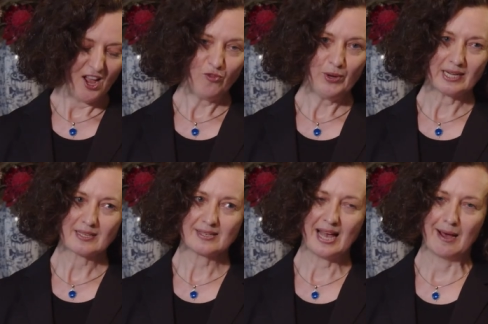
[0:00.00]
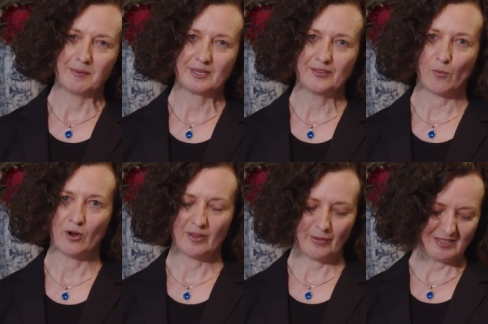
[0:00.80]
If we accept that
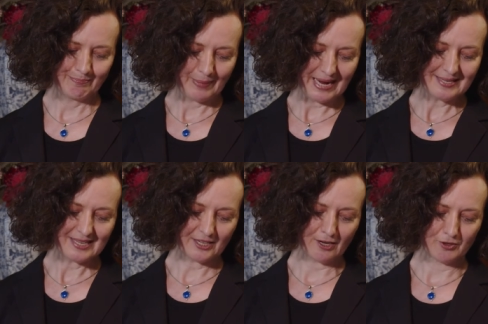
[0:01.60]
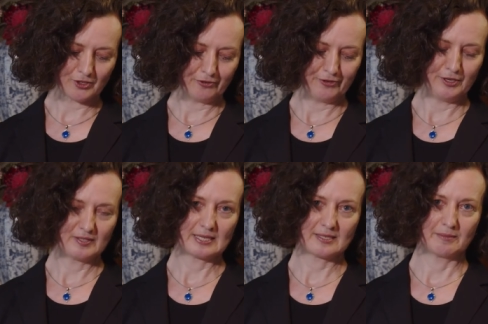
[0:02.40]
one of the most basic goals of the food
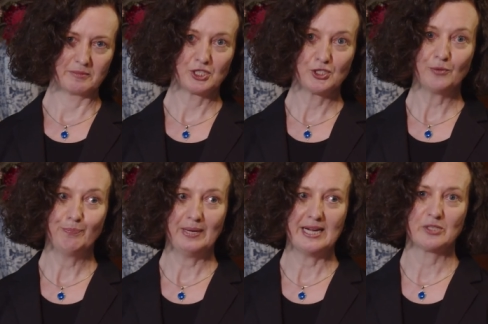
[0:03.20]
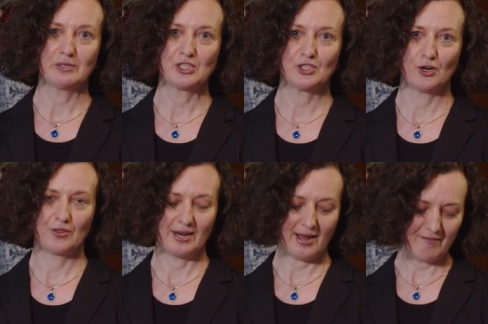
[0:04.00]
system should be to ensure
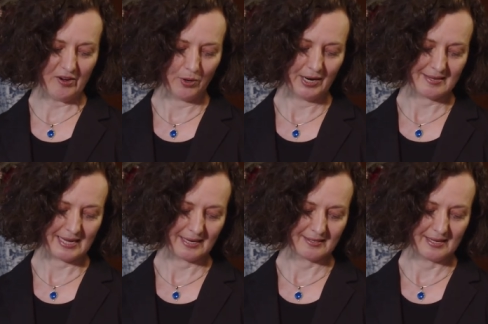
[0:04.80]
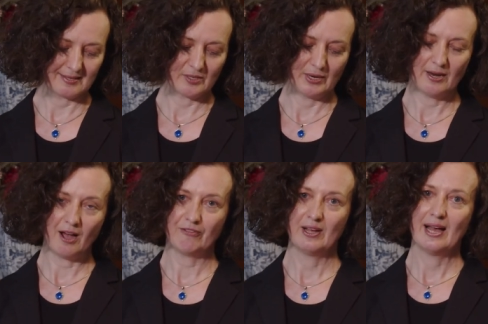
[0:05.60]
that everyone has access to
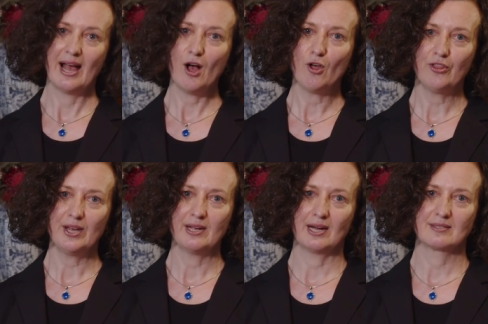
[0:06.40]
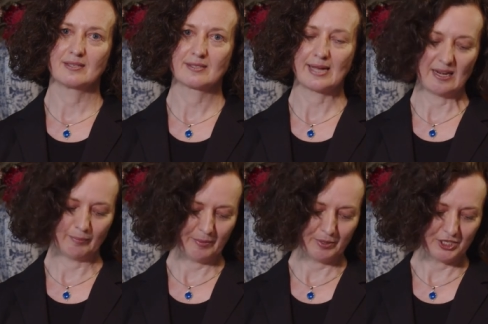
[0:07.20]
enough healthy and
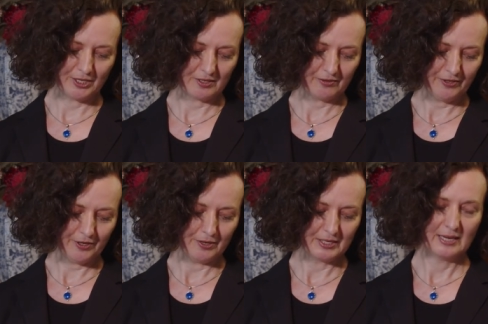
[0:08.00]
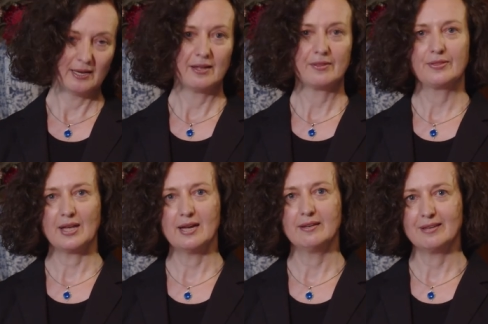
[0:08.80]
sustainably produced food,
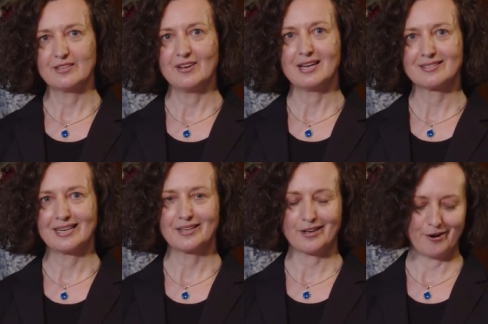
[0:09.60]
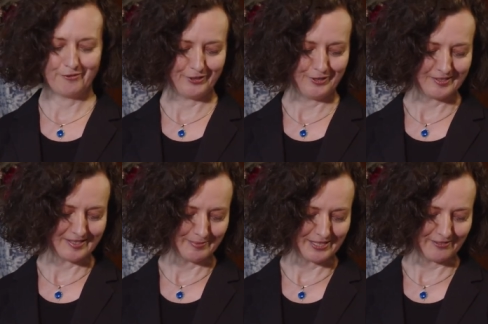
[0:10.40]
then it's fair to say the current food
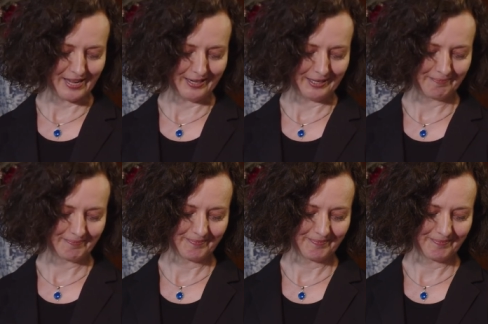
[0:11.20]
system is failing.